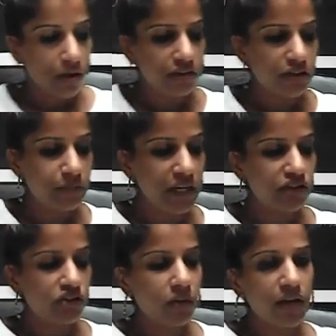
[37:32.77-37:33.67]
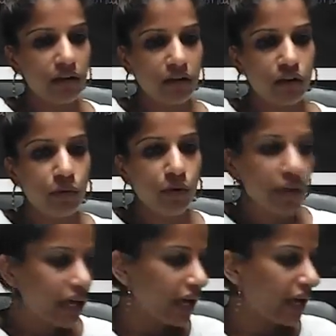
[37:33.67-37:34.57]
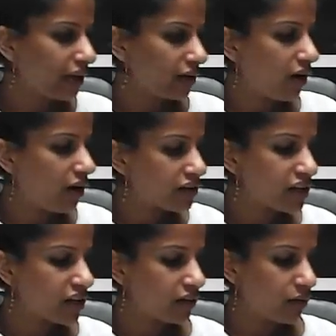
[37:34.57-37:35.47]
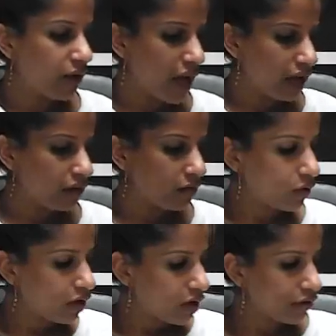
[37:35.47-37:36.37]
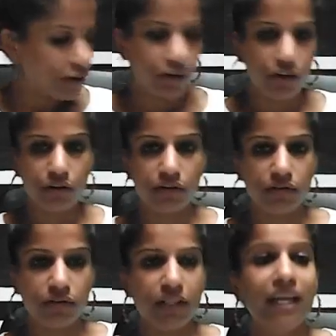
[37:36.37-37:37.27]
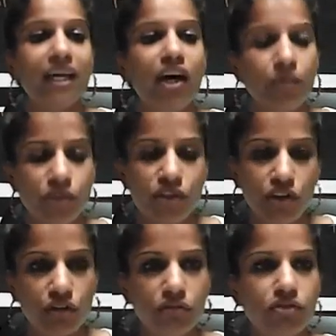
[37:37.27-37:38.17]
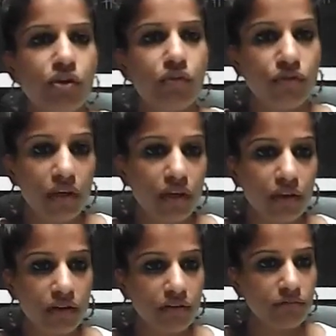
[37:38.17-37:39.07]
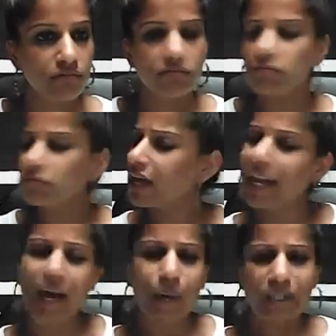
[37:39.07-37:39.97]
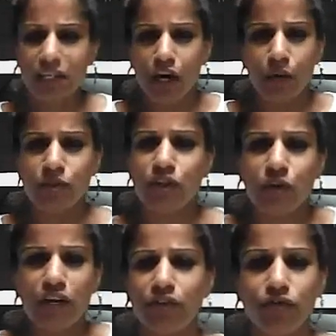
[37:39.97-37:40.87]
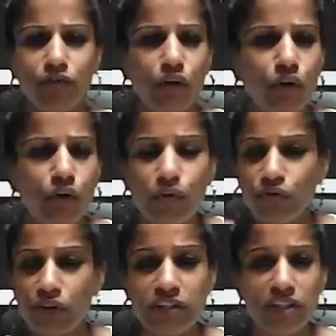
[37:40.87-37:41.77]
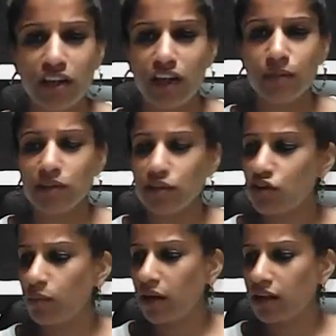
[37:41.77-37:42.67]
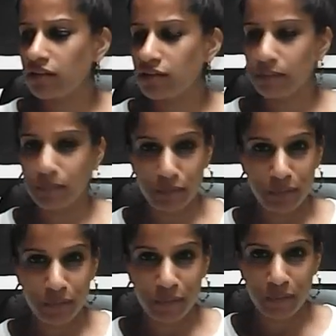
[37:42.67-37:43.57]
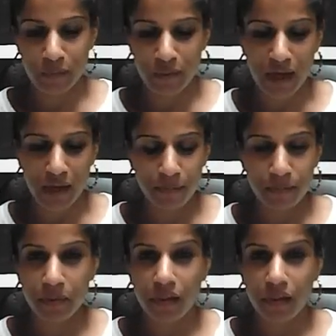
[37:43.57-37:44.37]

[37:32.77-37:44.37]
Speak to it, communicate, ask it, hey, what color are you? Let it come to you. Don't think. Allow it to come to you. Let it flow. The first thing that comes into your mind. Okay.